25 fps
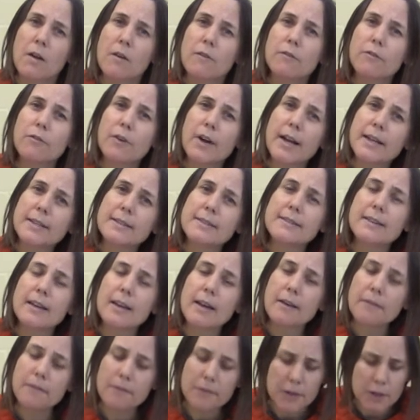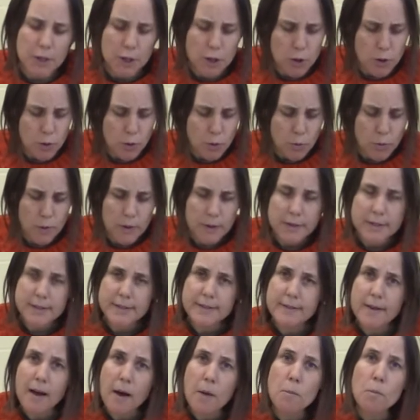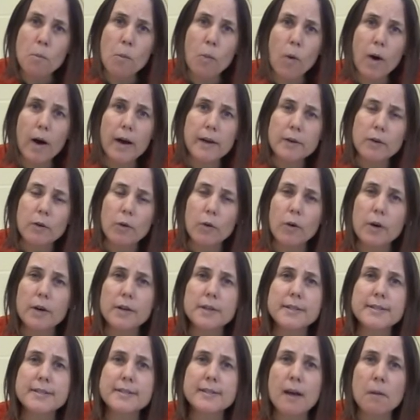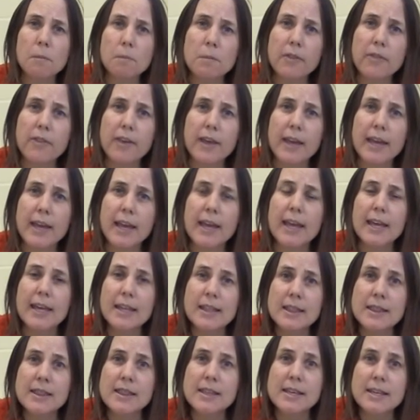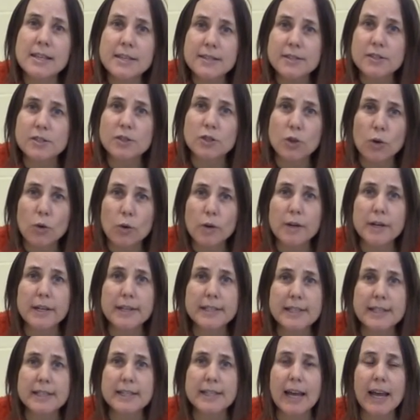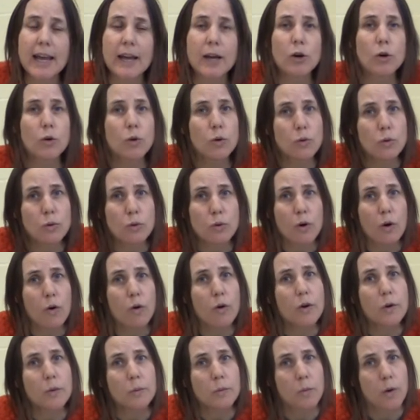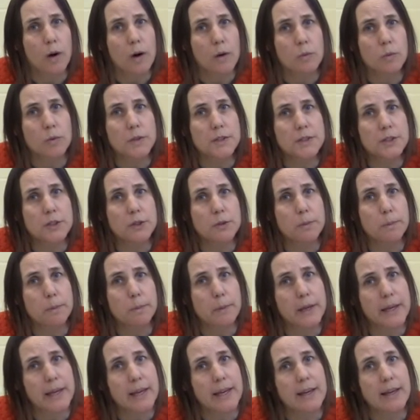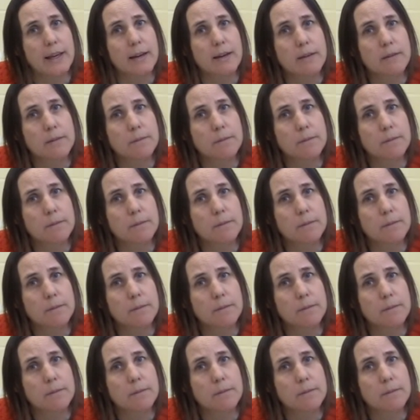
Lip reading: Friends, if you were someone or something in this story today, who or what would you be?